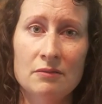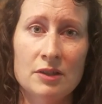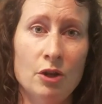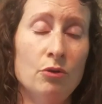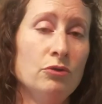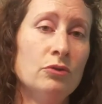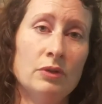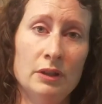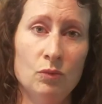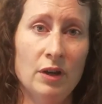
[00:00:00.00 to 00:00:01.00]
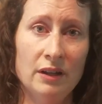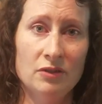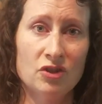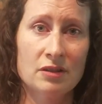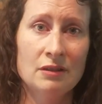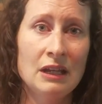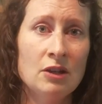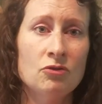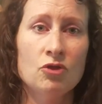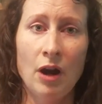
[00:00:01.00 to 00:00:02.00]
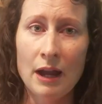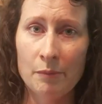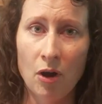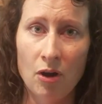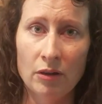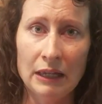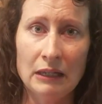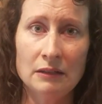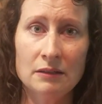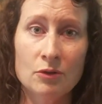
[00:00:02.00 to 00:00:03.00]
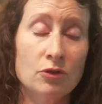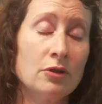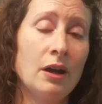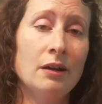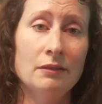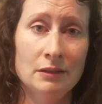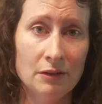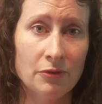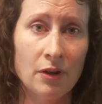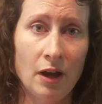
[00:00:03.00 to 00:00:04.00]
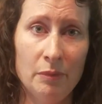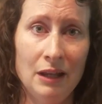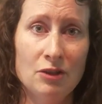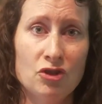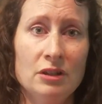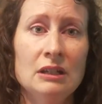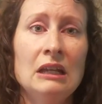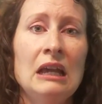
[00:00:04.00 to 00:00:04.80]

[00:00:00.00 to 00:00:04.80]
so you'll really want to just try them all or try a different combination